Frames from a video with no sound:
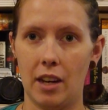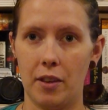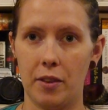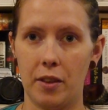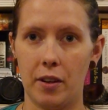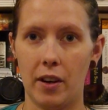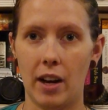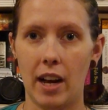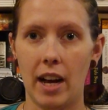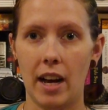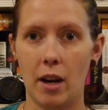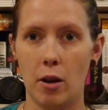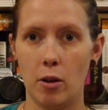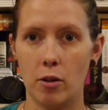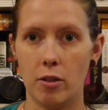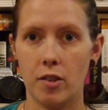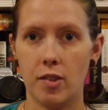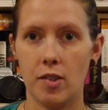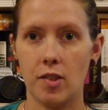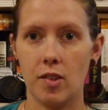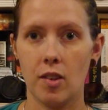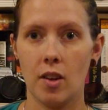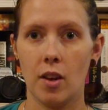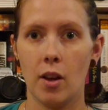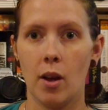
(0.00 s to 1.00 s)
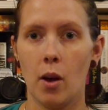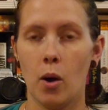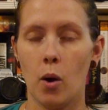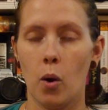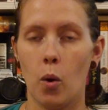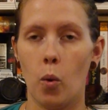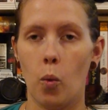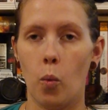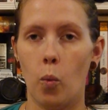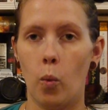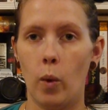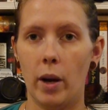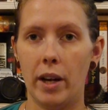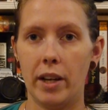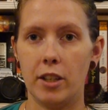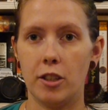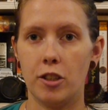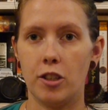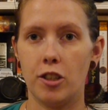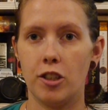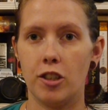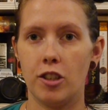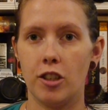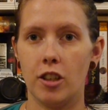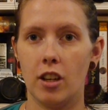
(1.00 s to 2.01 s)
out their house,
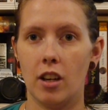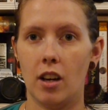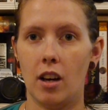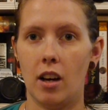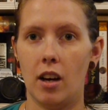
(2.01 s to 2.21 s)
which